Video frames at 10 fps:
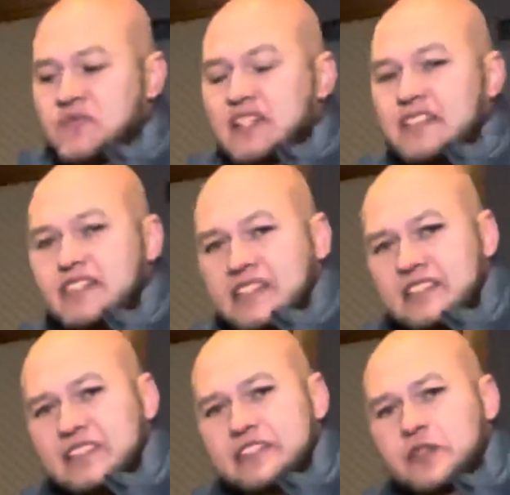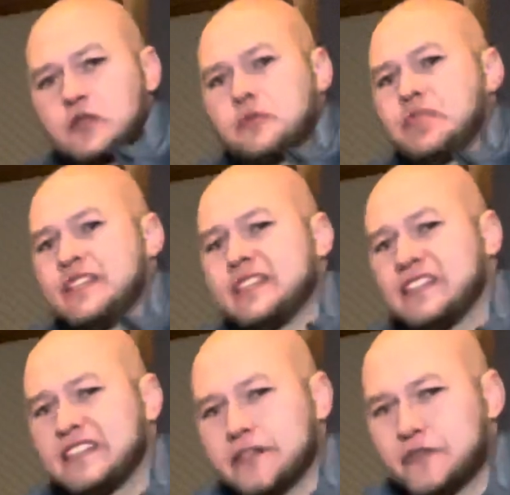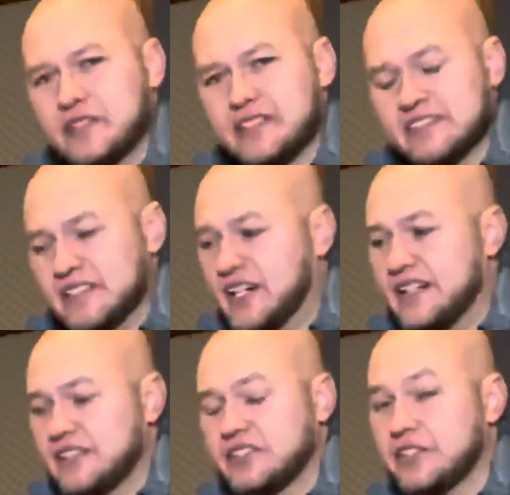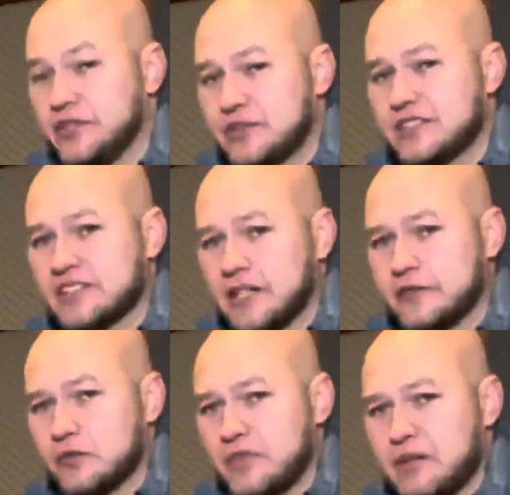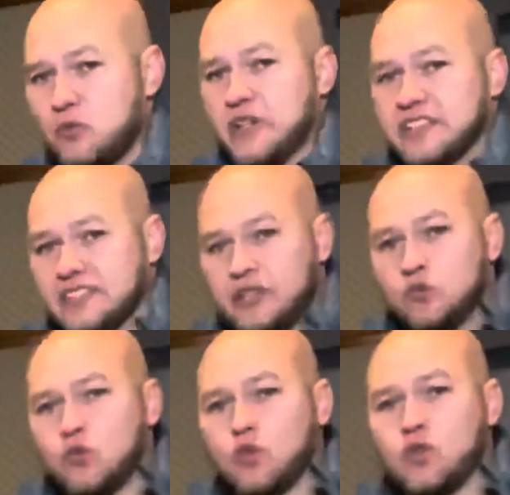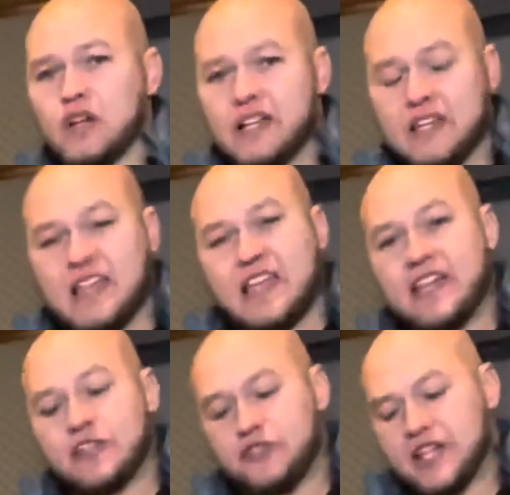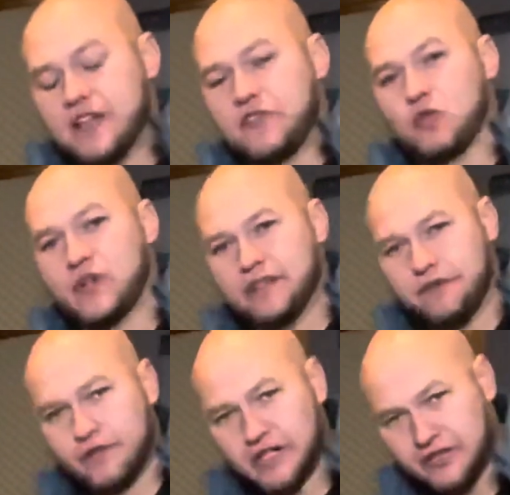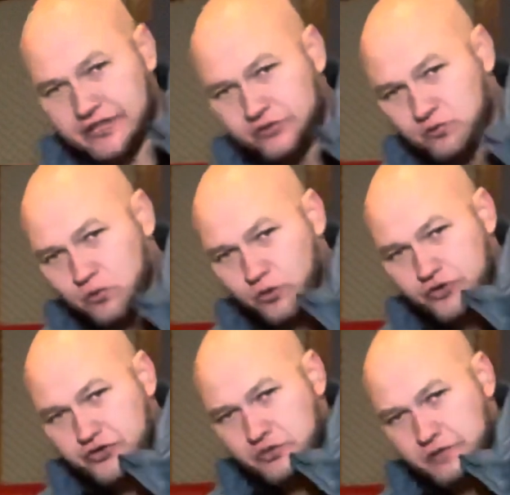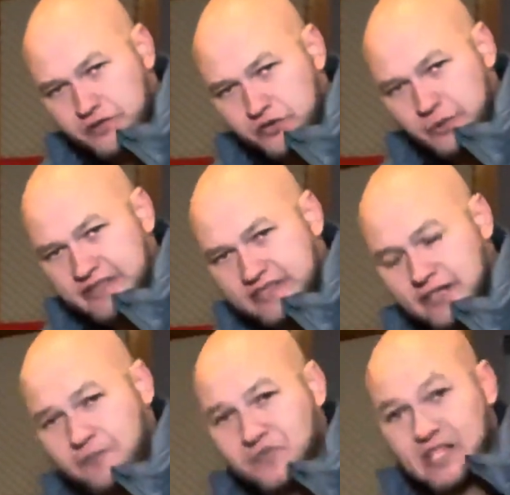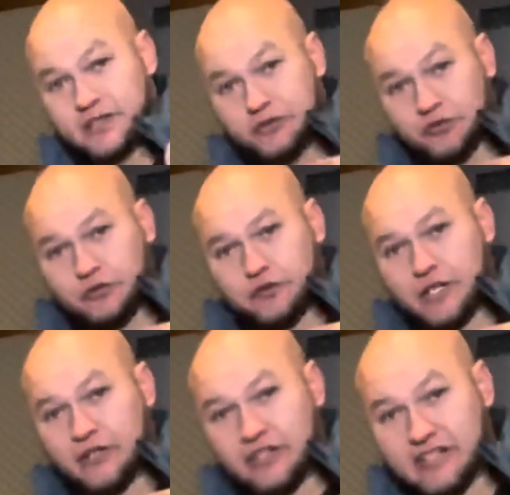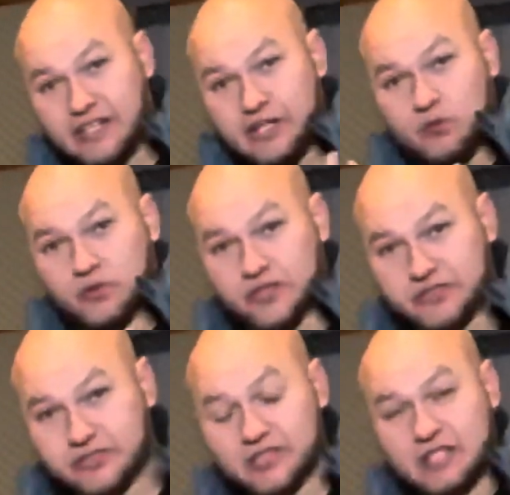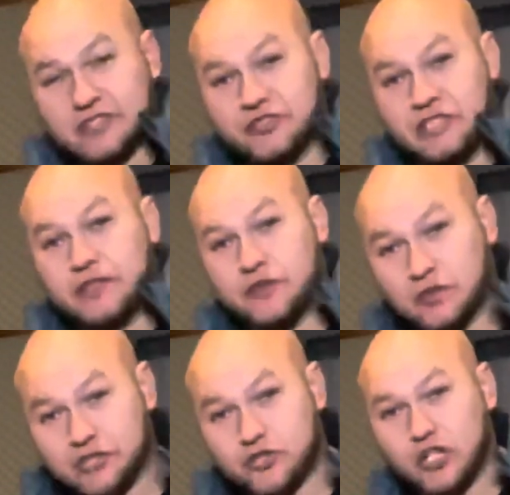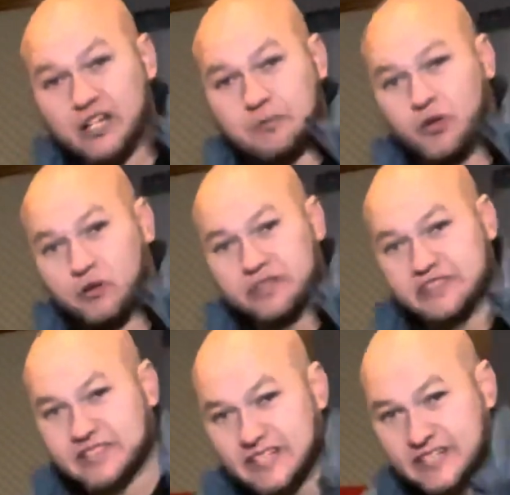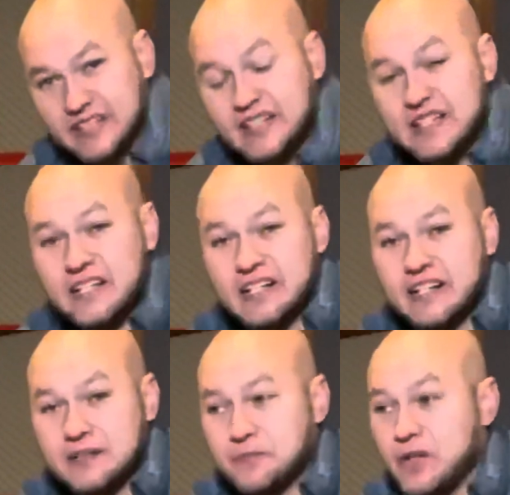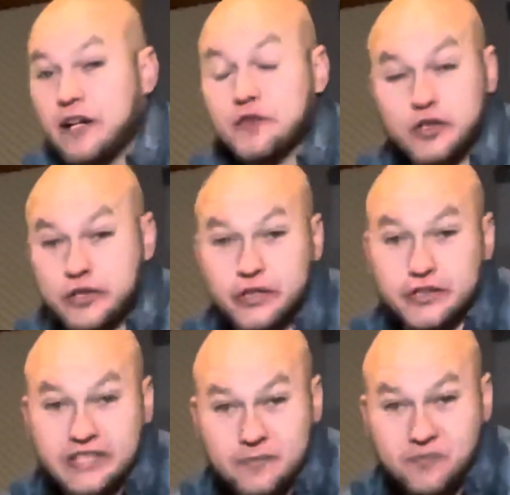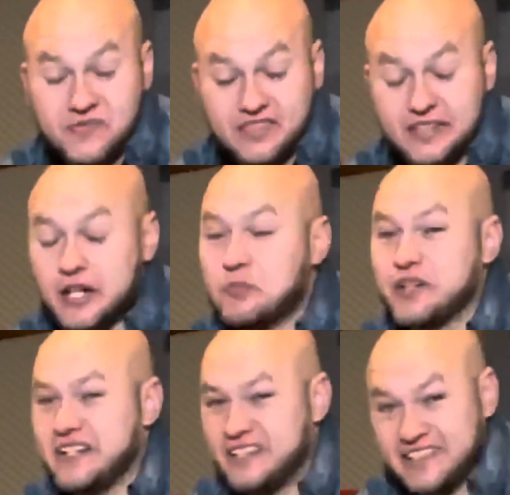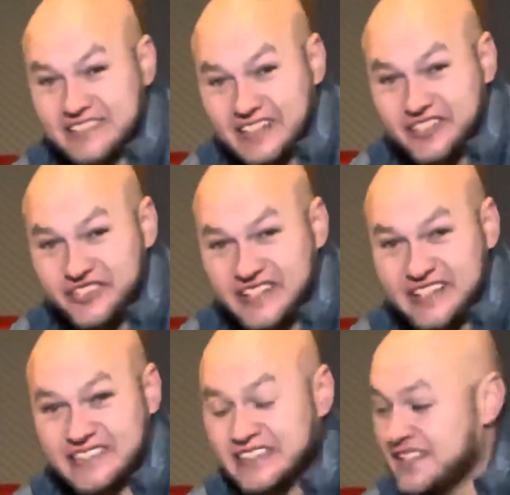This is a completely different design. It's a new design from them where it's in-wall, and you have the one firing towards you with a tweeter and two firing inwards to give you a tripole design. I've not heard them. Nobody in this country has.